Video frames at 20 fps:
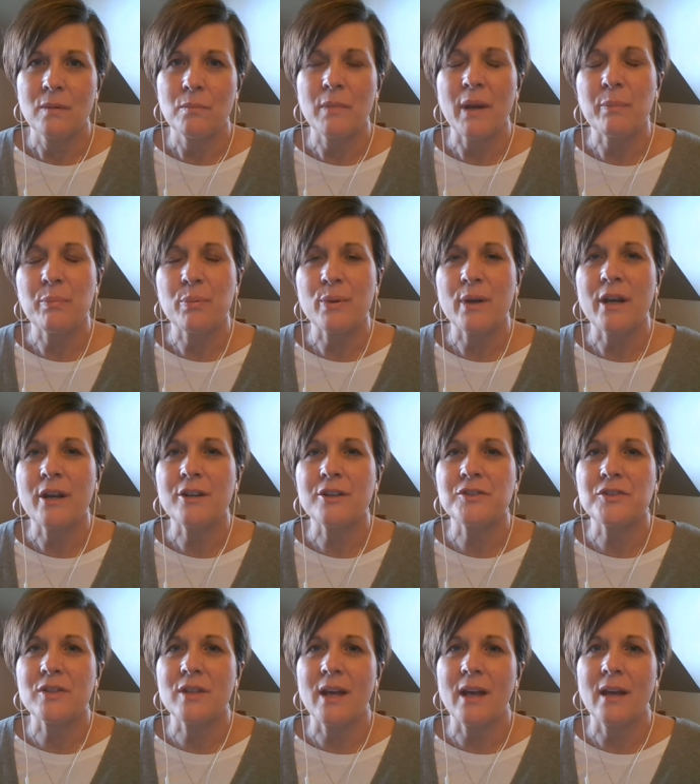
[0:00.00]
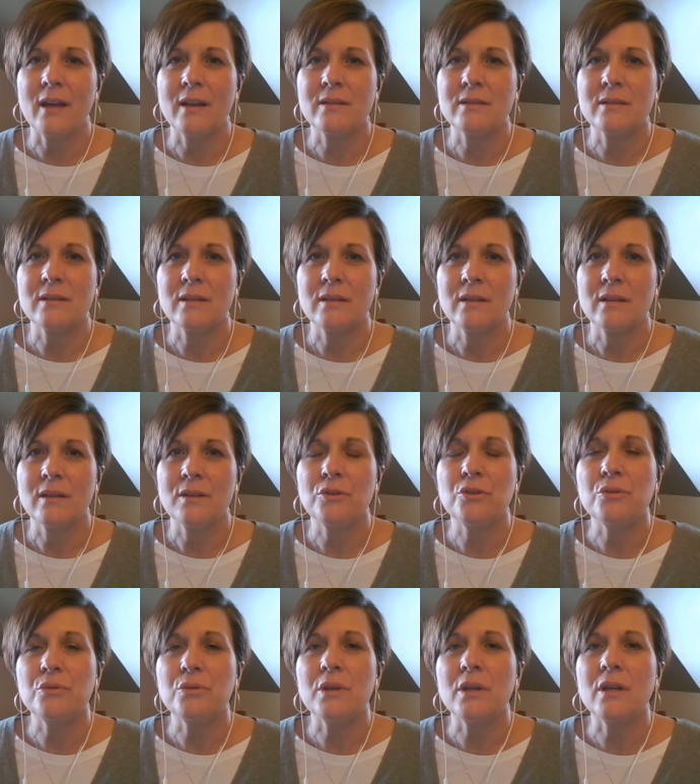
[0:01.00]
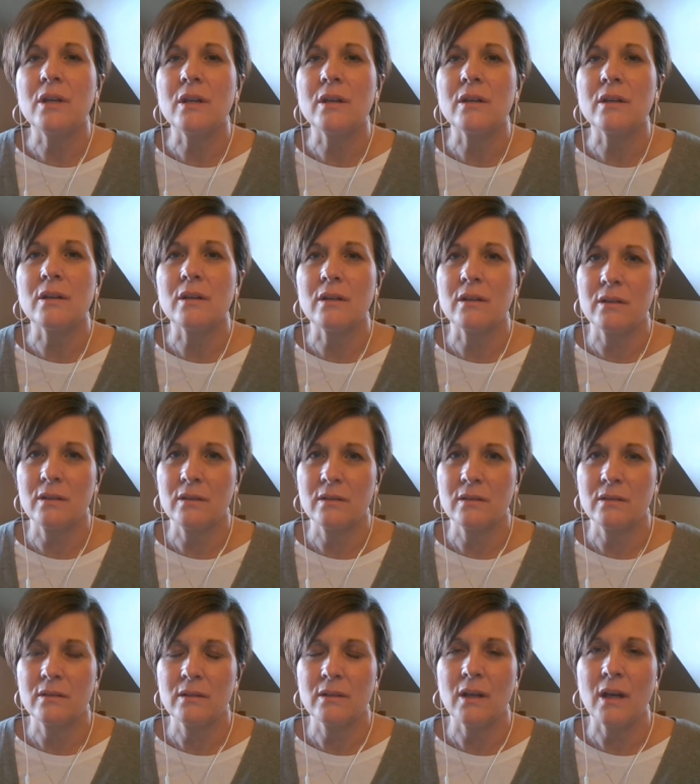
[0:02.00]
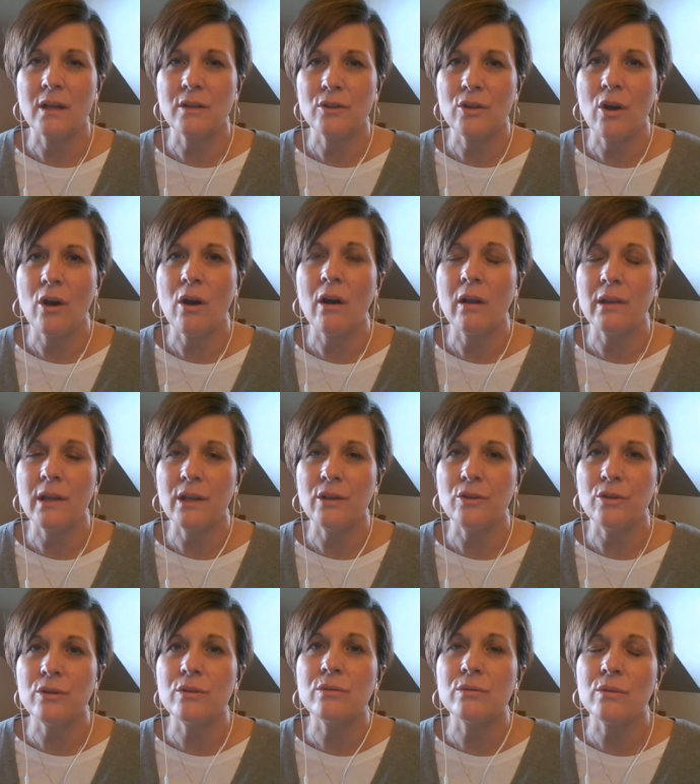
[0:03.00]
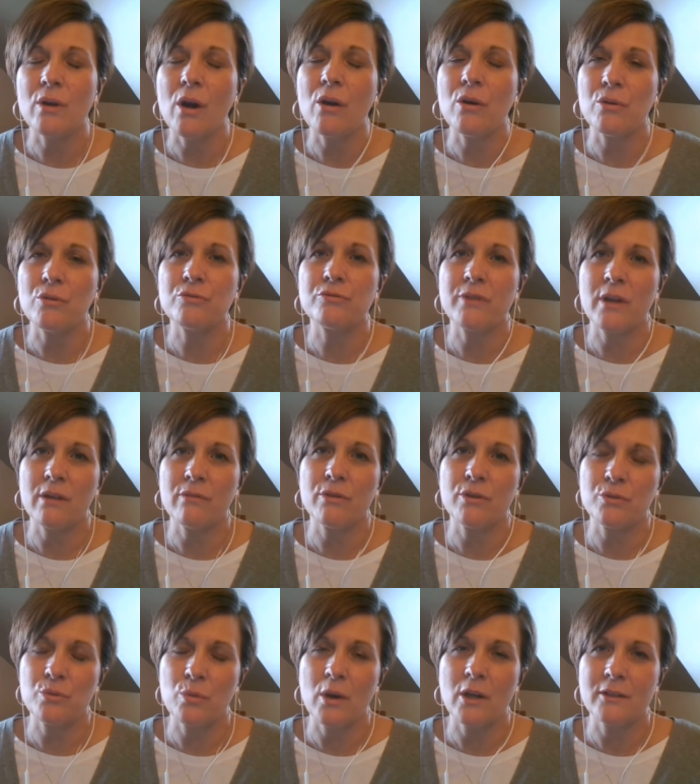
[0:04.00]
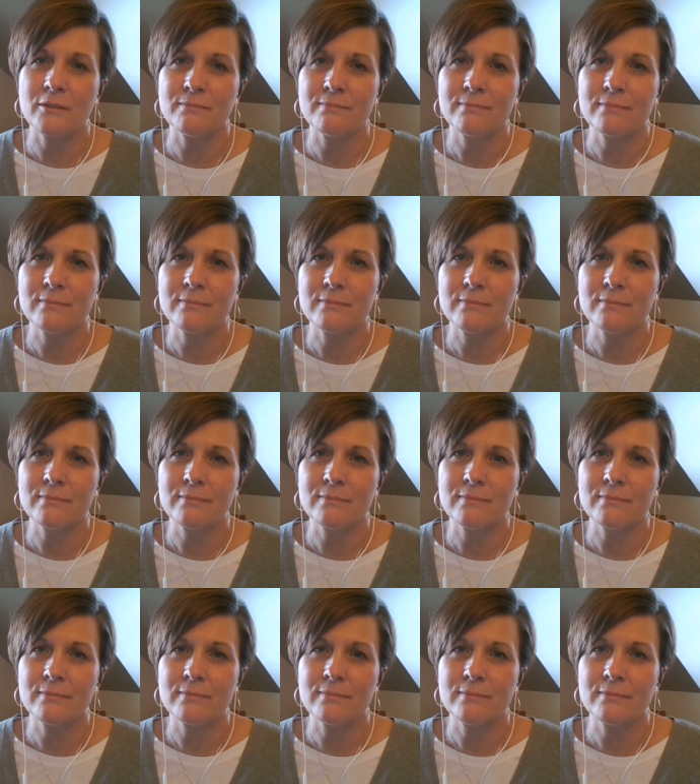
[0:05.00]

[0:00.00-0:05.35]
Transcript: My prayer is that you hear God calling you, O favored one.